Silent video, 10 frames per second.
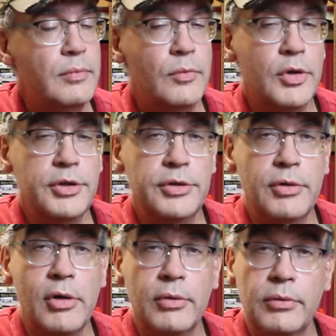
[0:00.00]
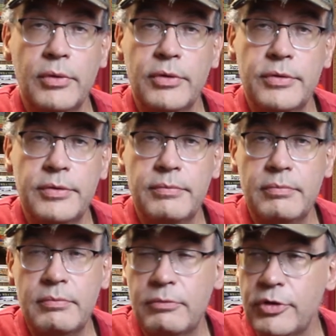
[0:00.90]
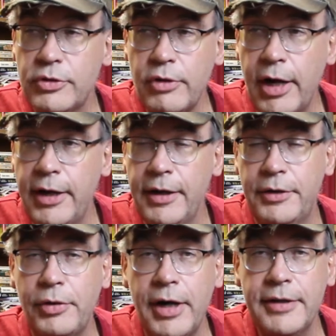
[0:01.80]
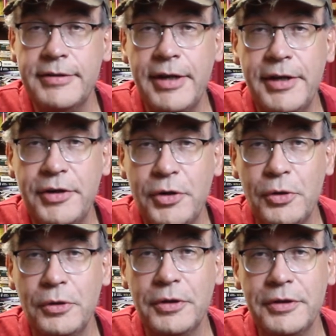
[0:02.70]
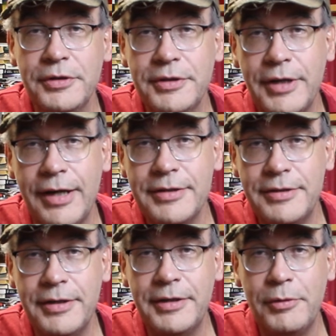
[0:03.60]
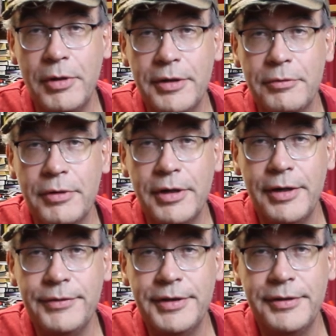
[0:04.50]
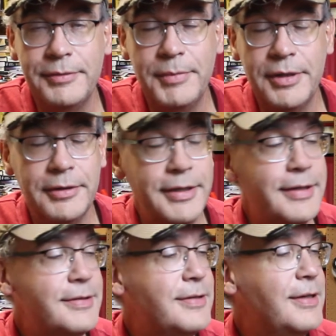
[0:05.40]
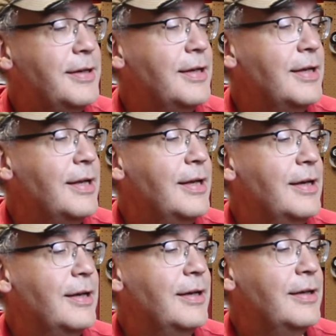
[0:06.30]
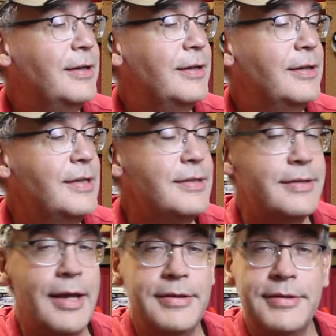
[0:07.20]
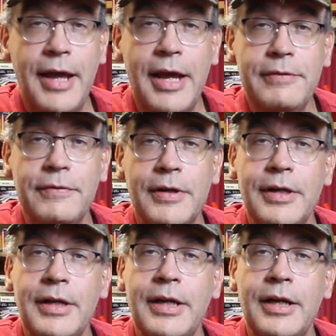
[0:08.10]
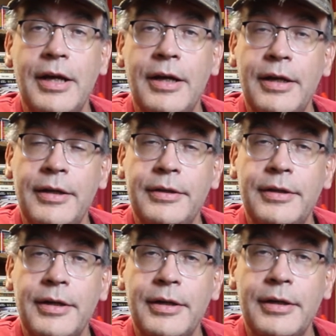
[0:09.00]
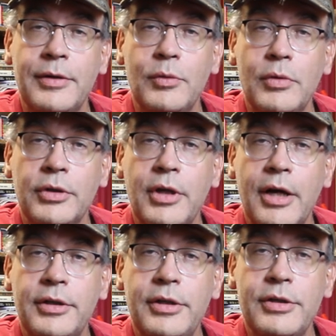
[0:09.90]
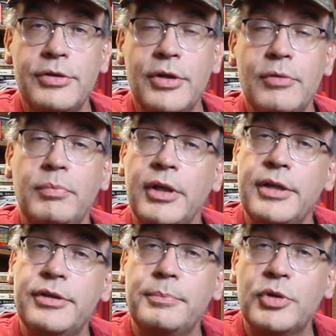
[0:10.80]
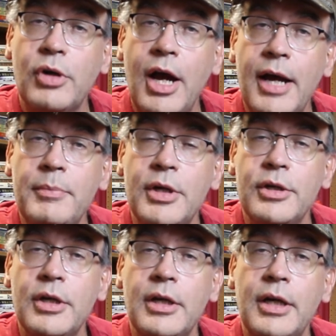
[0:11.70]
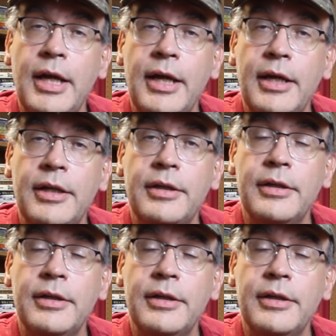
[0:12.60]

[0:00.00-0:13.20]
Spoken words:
we're just going to try to stay cool during this hot, sticky weather we're having here in Middle Tennessee. Stay safe, and we'll talk to you soon. Please subscribe and